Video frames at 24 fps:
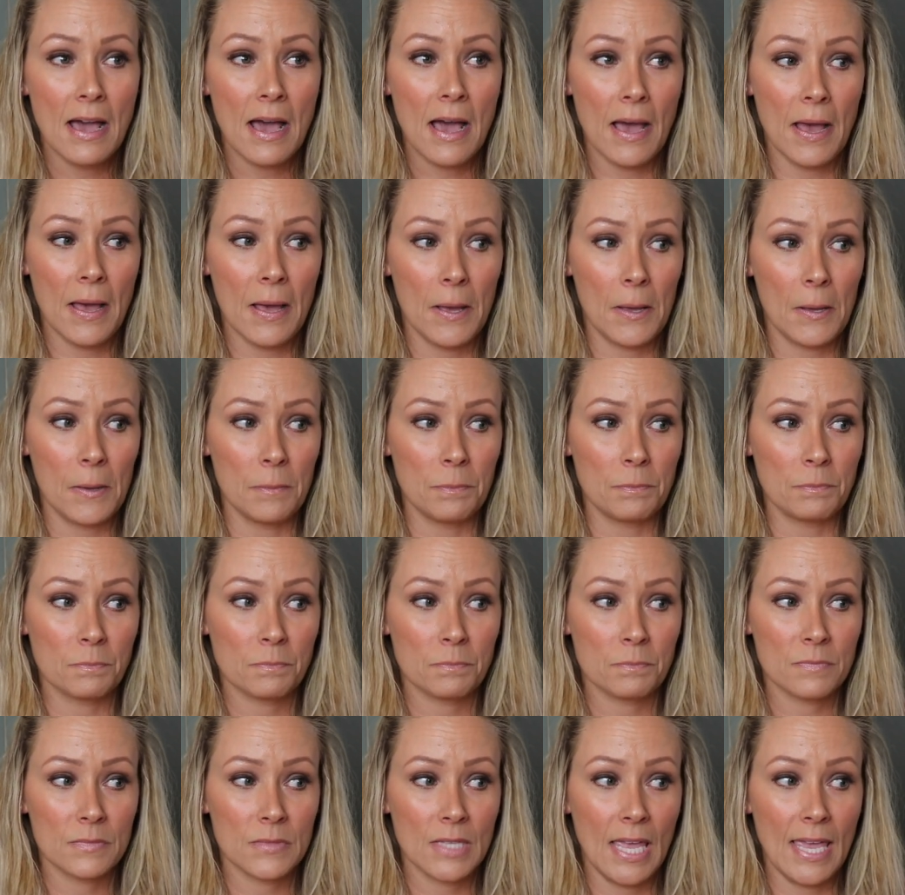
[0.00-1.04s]
Um,
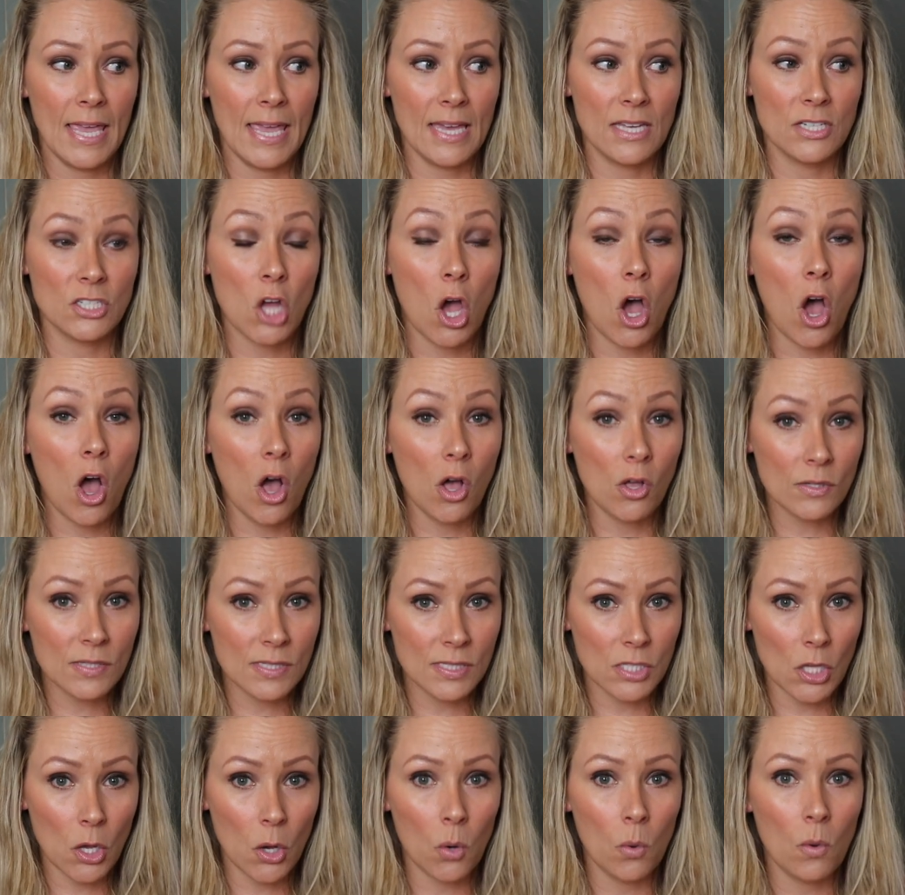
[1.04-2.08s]
and
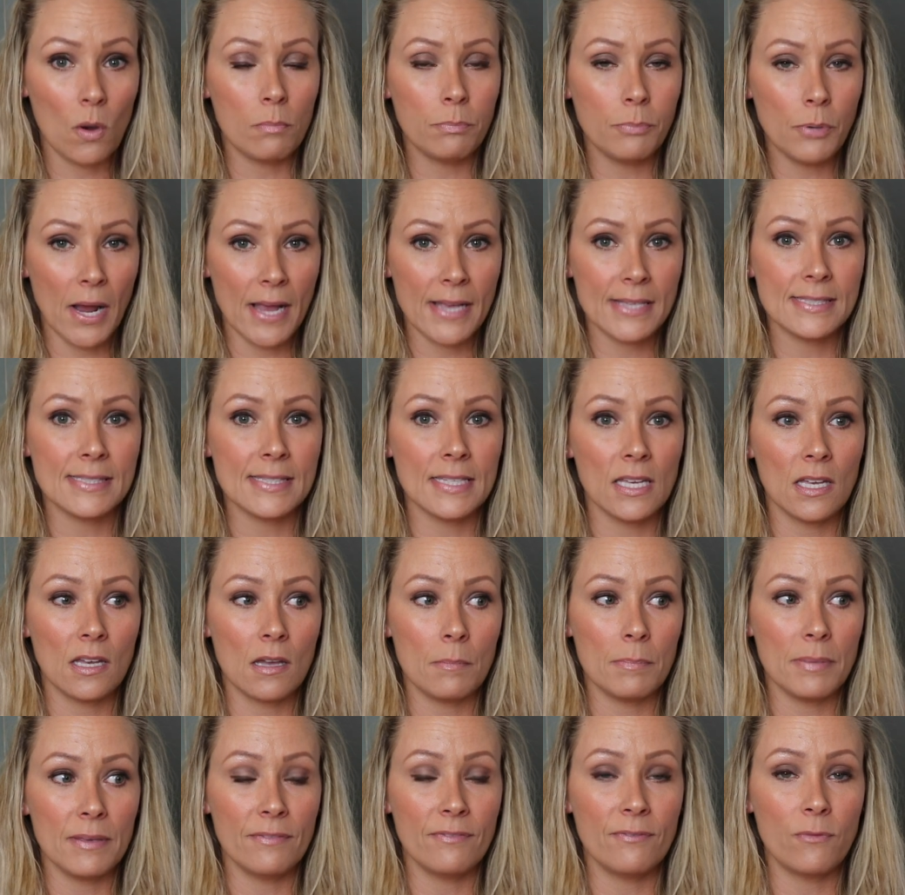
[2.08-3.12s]
also
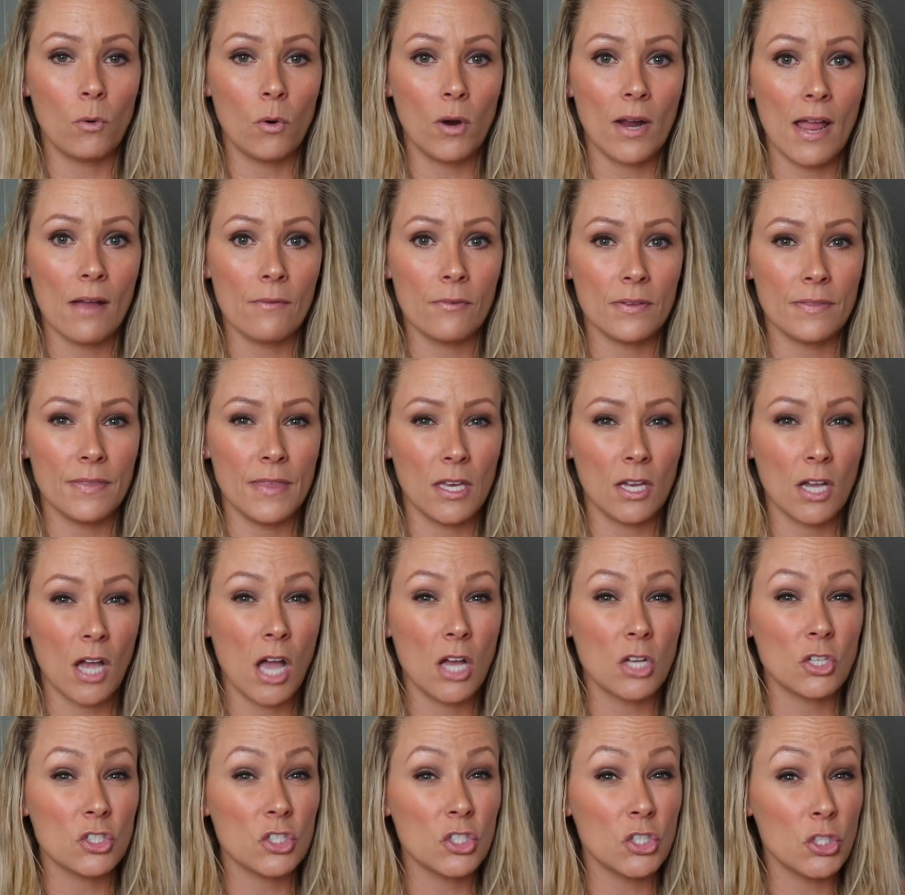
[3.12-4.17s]
pricing before everything
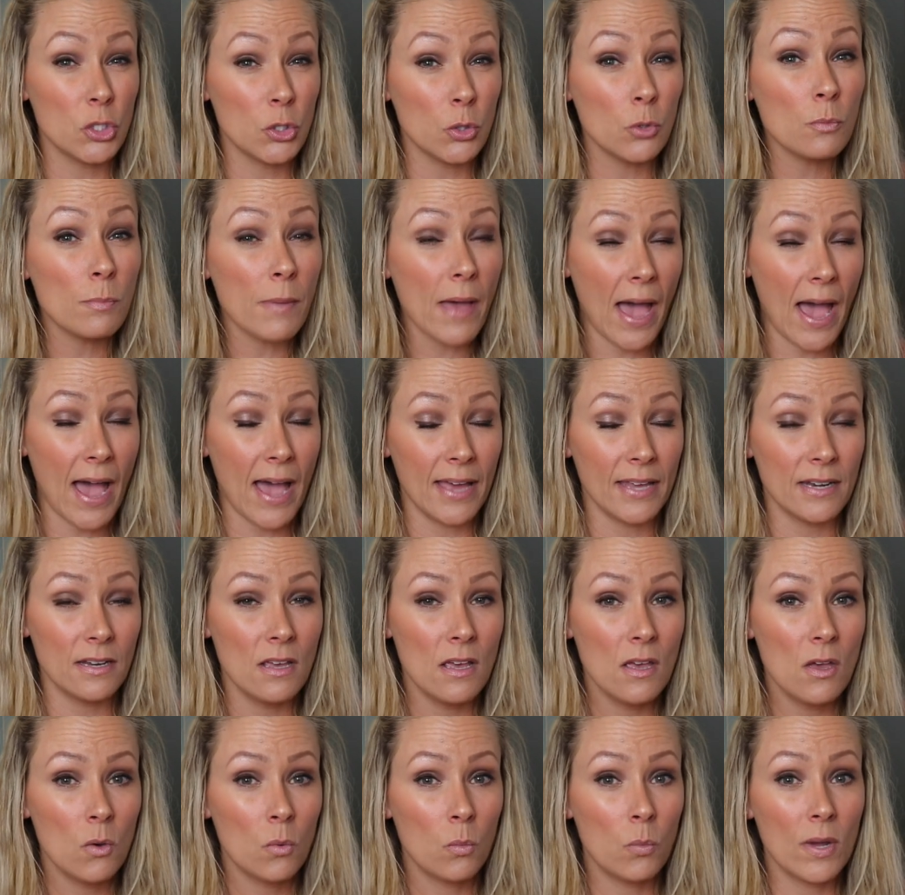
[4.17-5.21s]
got too bad
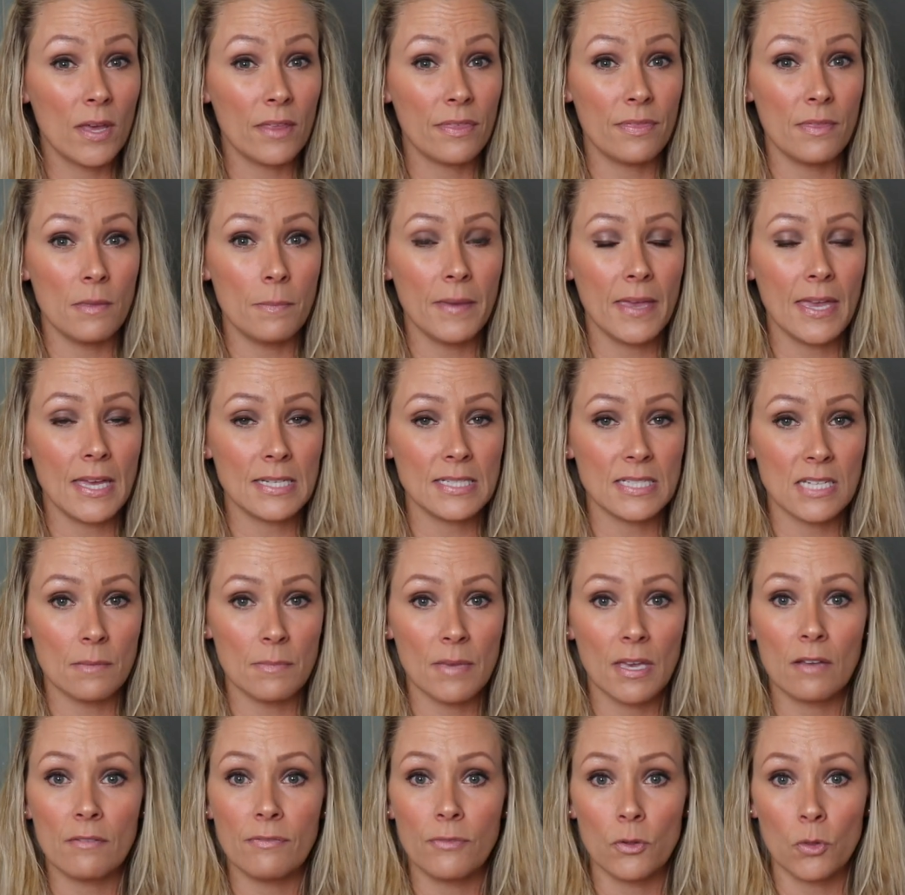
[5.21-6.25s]
with the
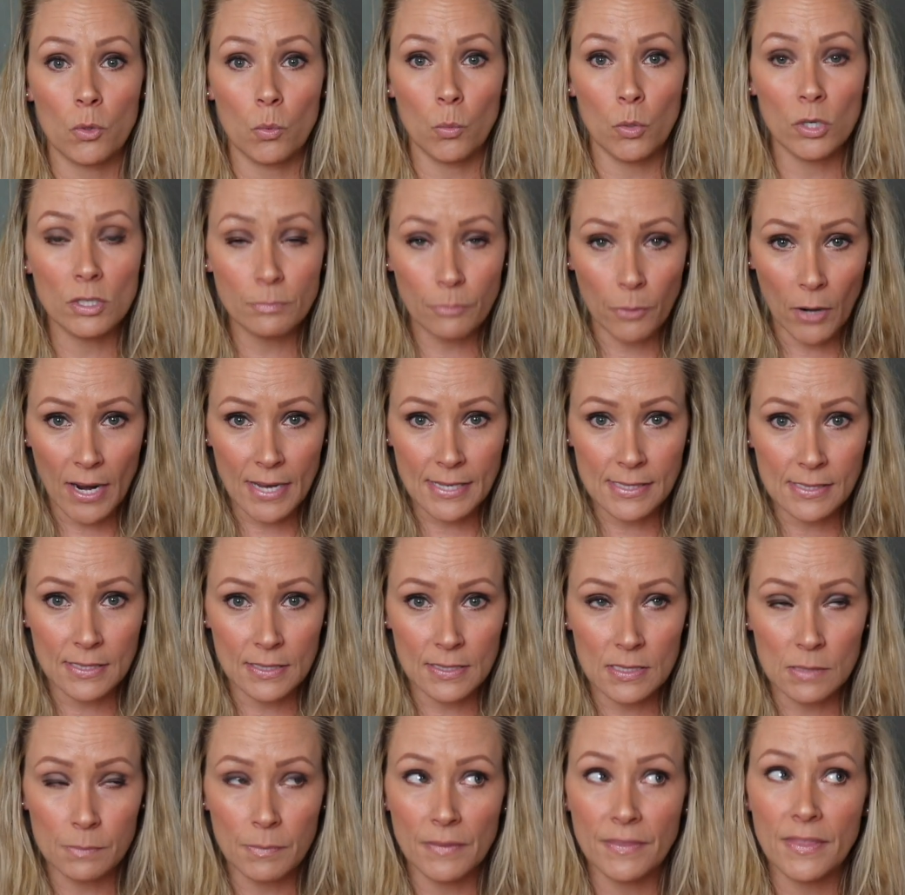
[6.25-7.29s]
pandemic for the wood
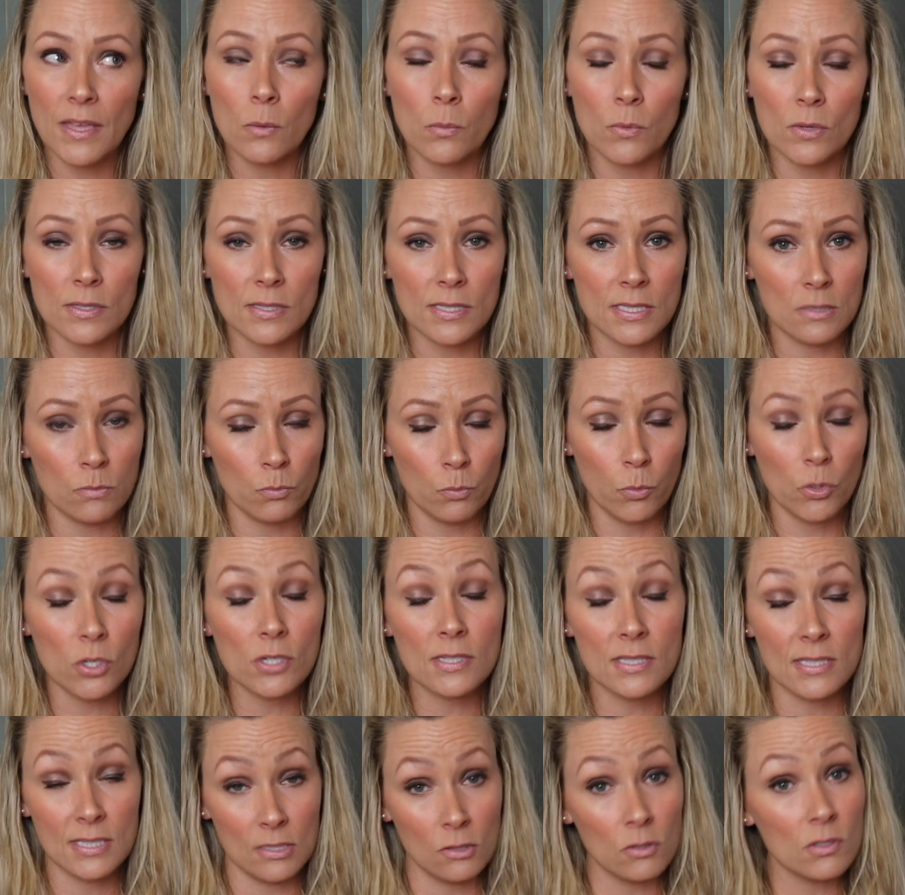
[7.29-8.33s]
prices, but they were, were
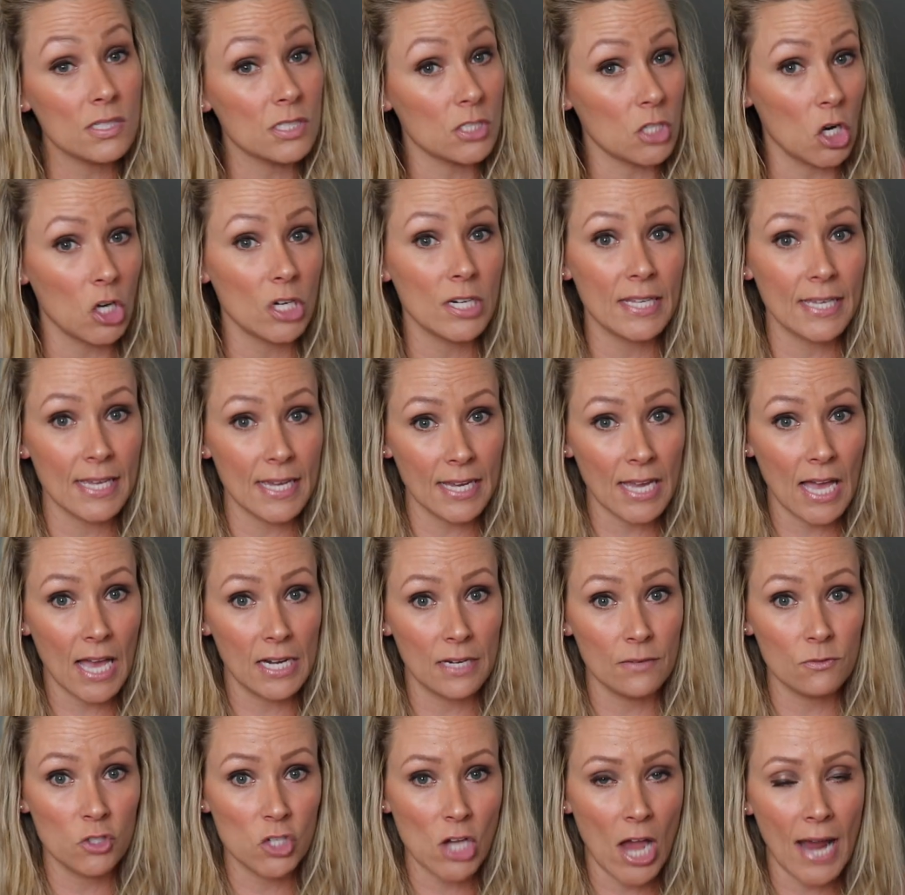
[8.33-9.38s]
still starting to get
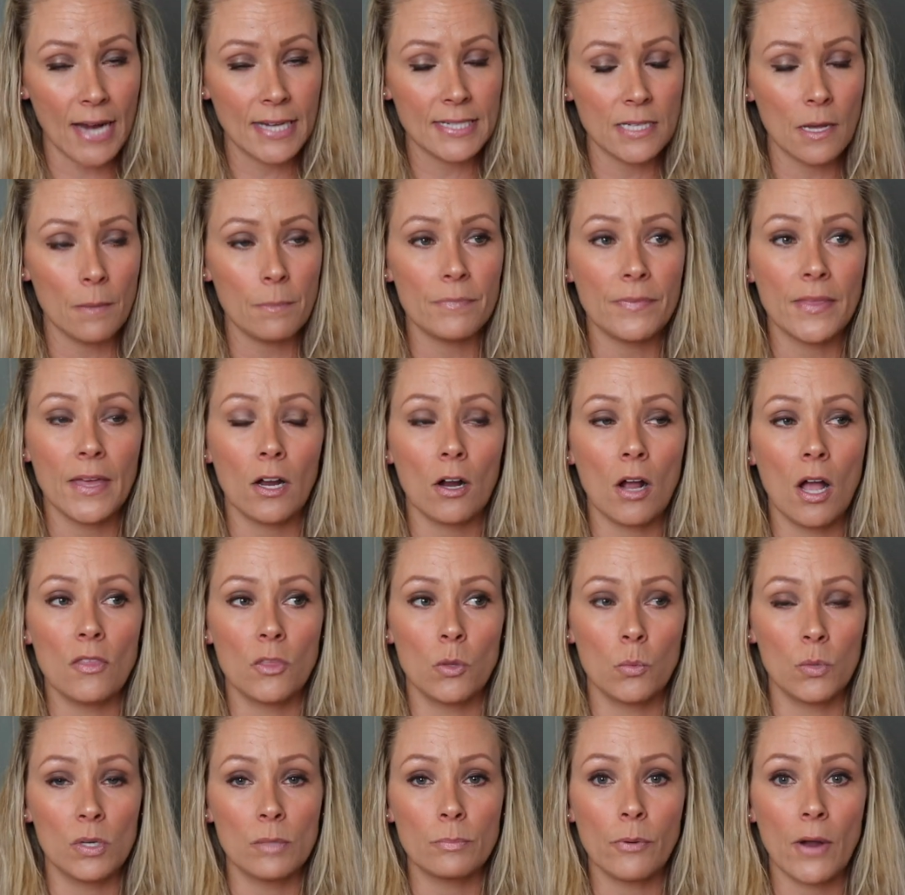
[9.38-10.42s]
kind of jacked up there on
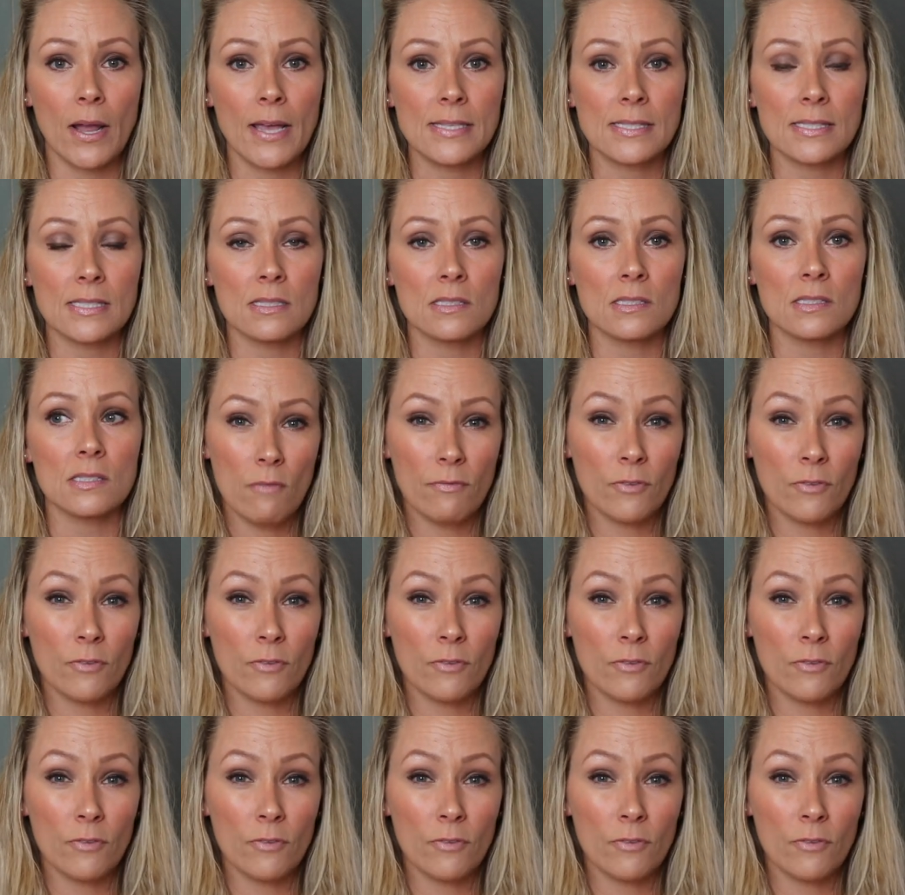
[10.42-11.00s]
the wood prices.